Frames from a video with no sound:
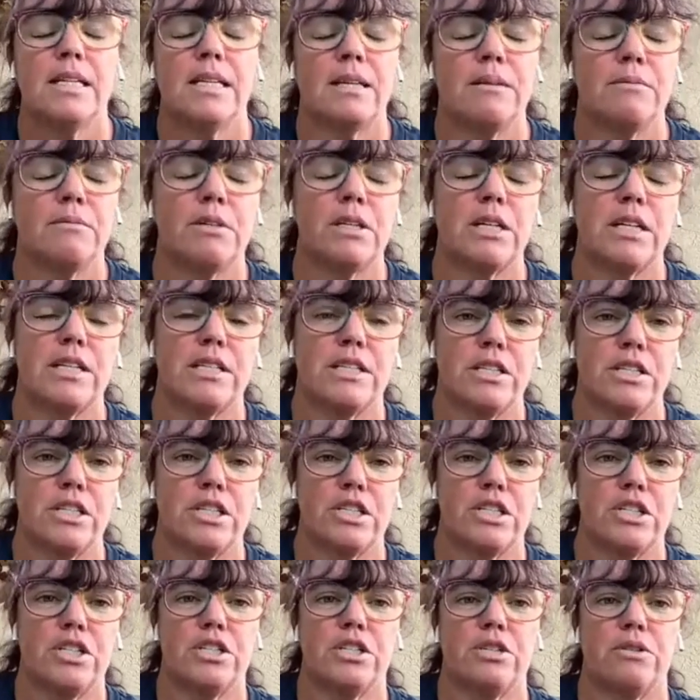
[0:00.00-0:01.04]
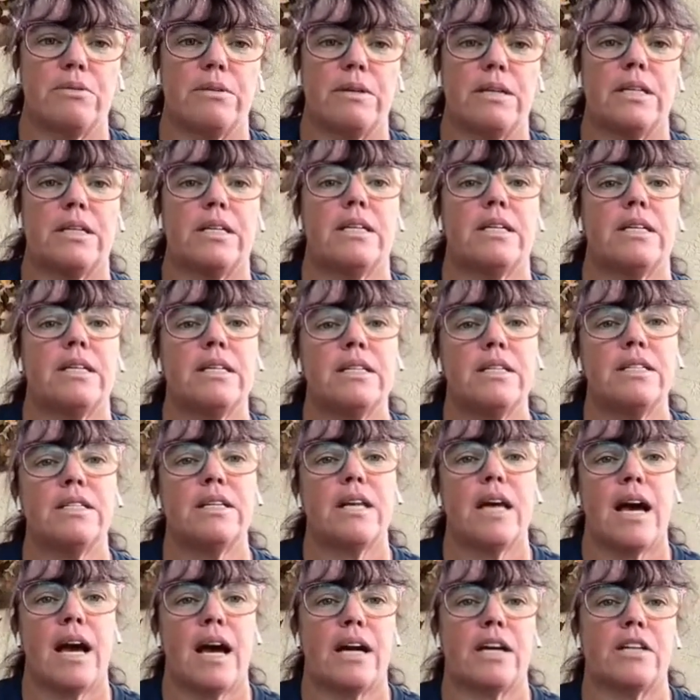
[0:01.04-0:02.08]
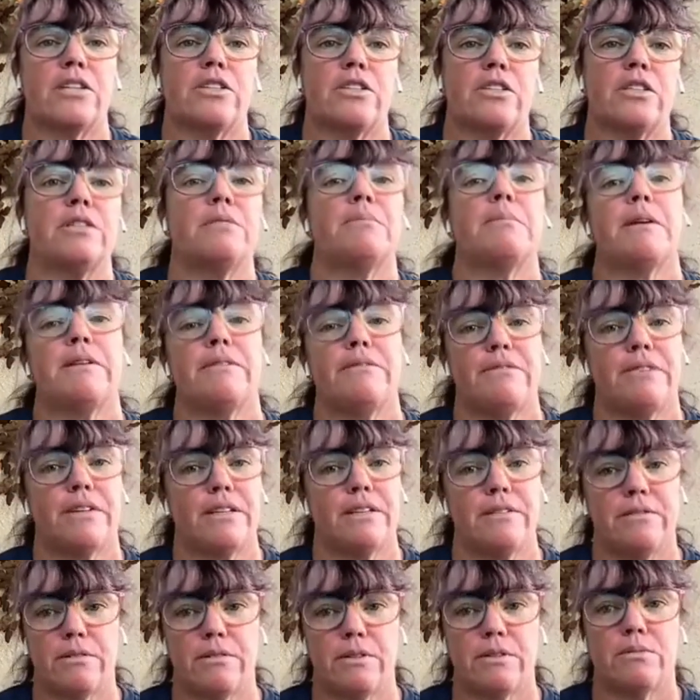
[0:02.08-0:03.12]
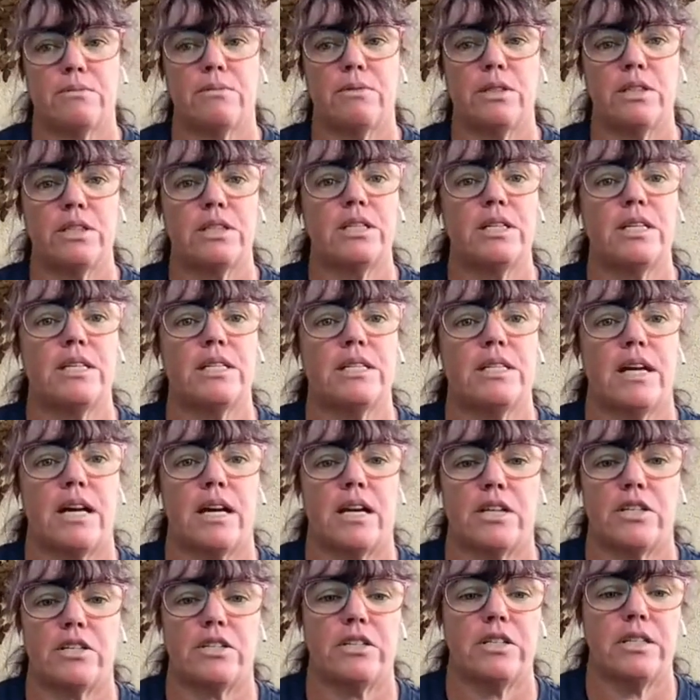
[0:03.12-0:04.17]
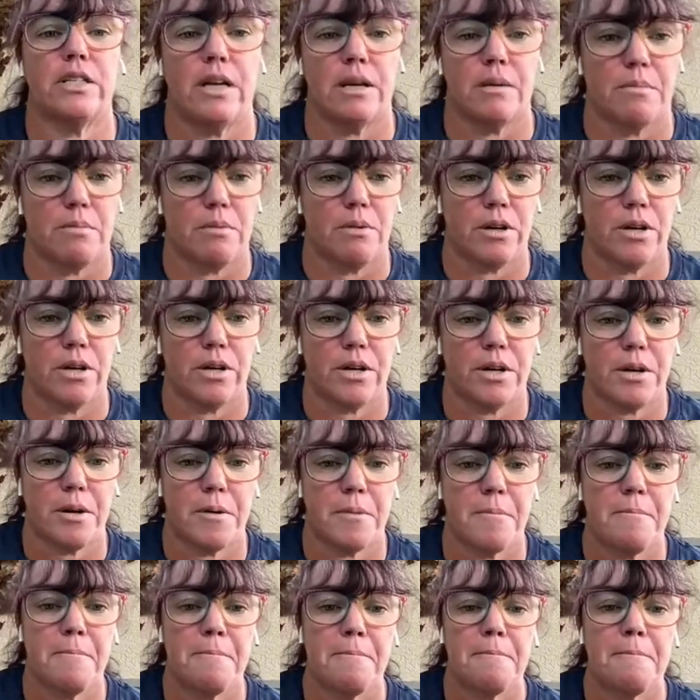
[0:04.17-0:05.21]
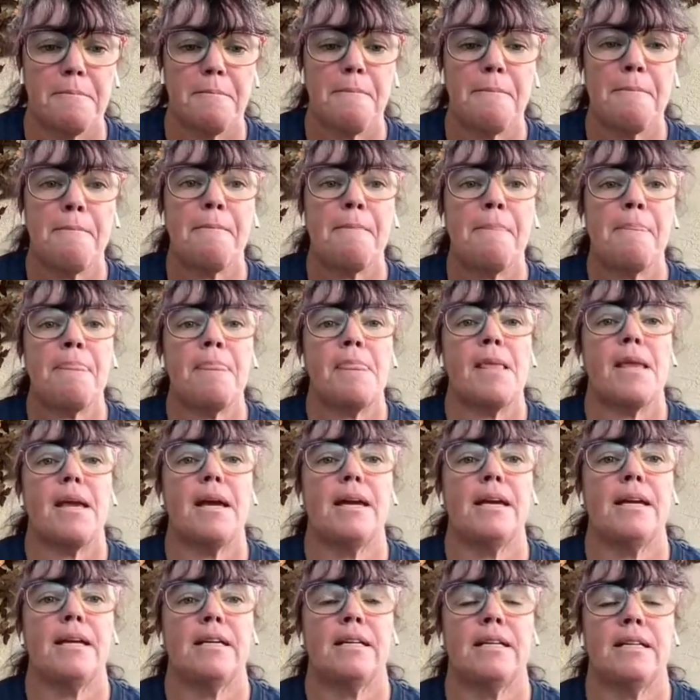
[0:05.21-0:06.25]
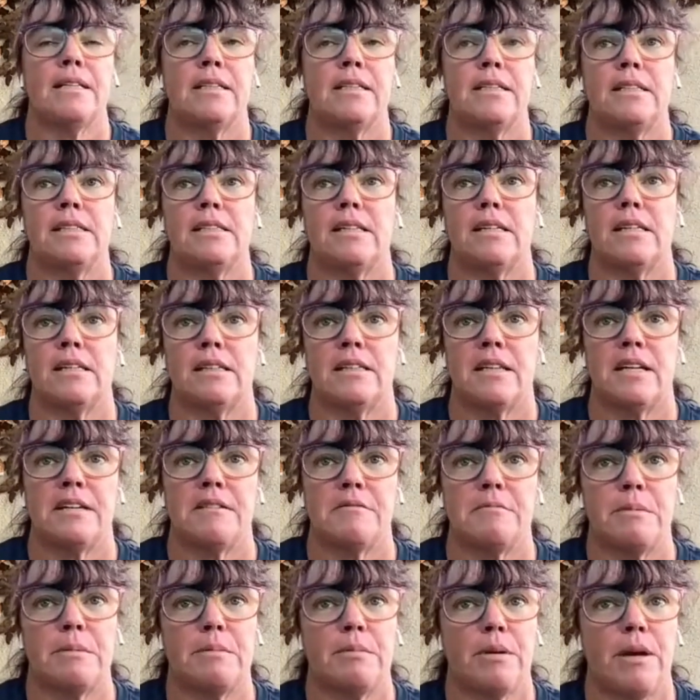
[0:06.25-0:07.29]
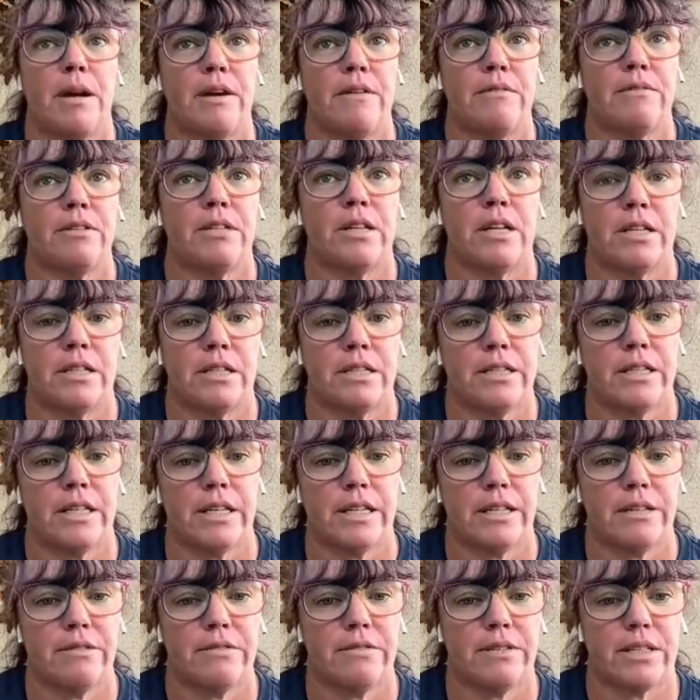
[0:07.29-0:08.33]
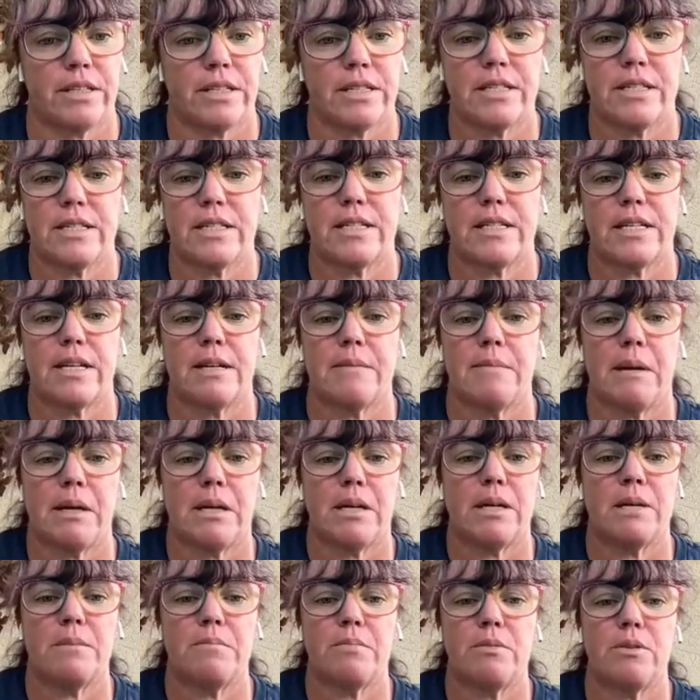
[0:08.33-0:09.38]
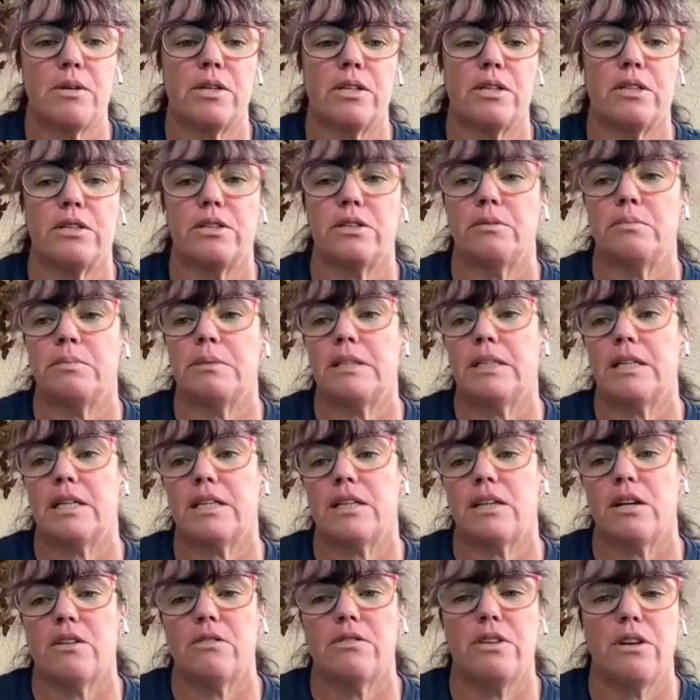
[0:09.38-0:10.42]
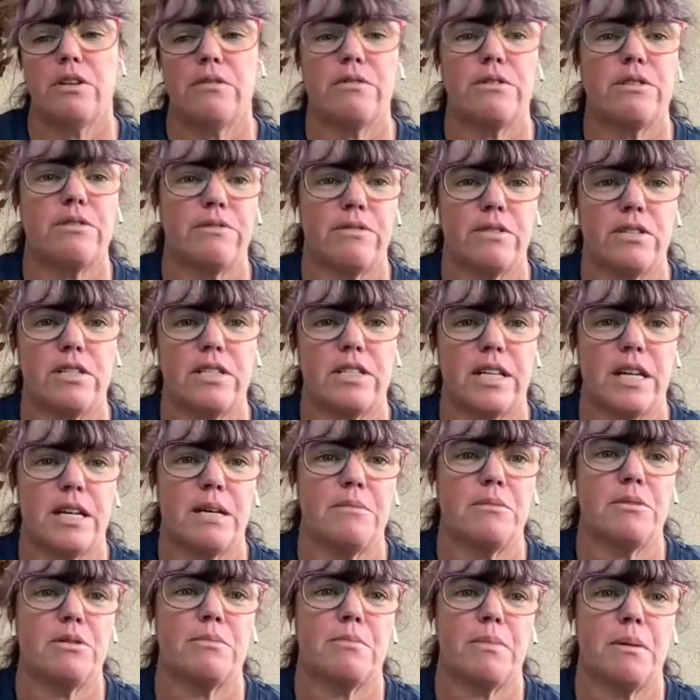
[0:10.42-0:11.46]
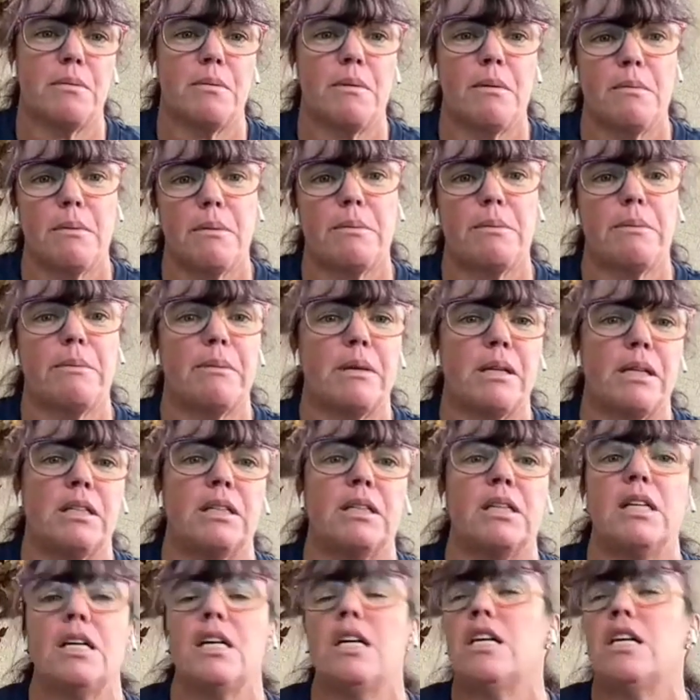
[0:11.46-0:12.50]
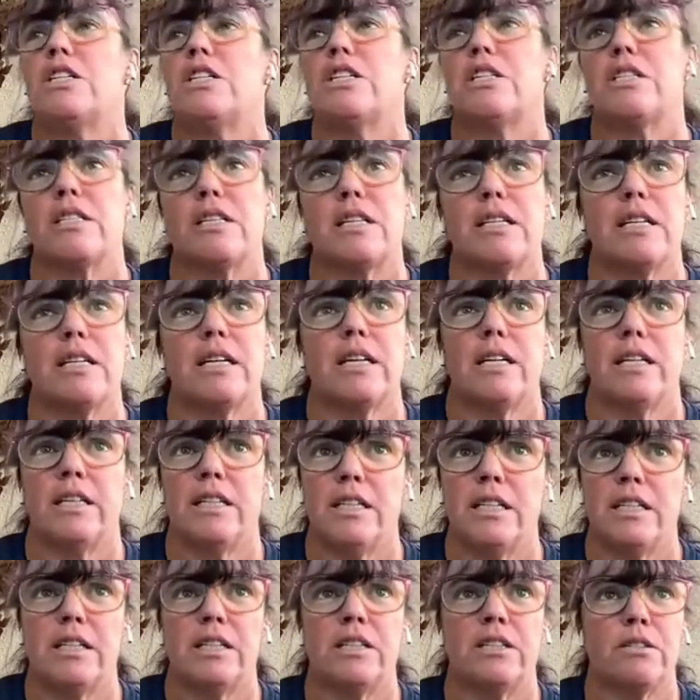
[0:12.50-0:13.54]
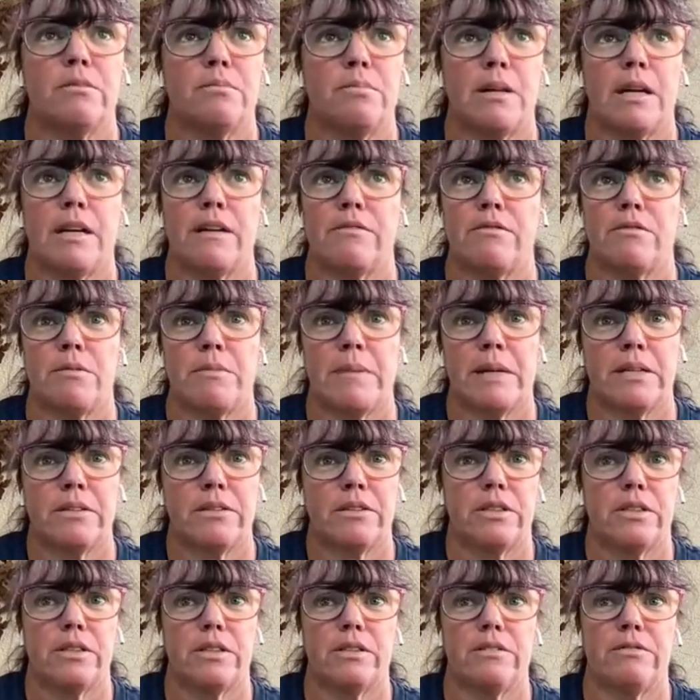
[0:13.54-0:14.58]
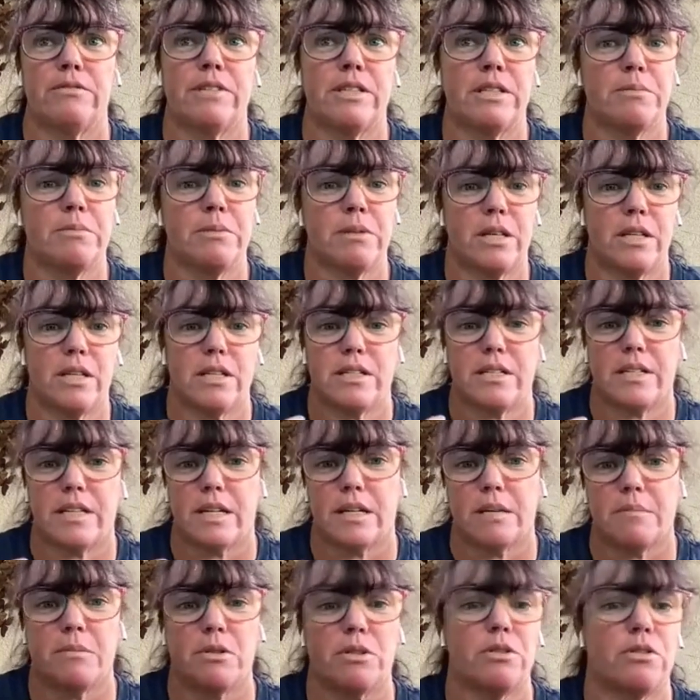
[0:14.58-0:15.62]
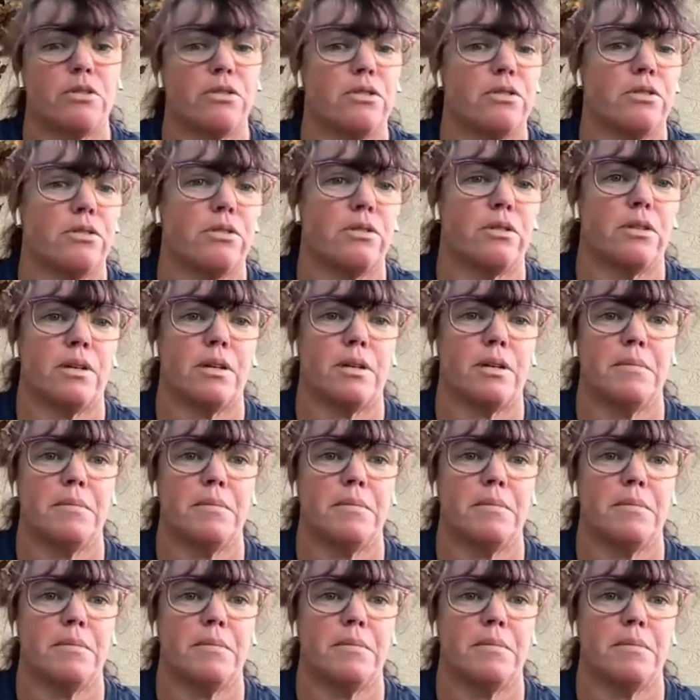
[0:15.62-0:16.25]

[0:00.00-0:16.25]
Then what I suggest doing is actually, my favorite one is actually Upwork. And a lot of people have a lot of negative things to say about Upwork. They'll be like, oh no, it's full of scammers, blah, blah, blah, blah, blah. Just like any other platform out there, Facebook has scammers.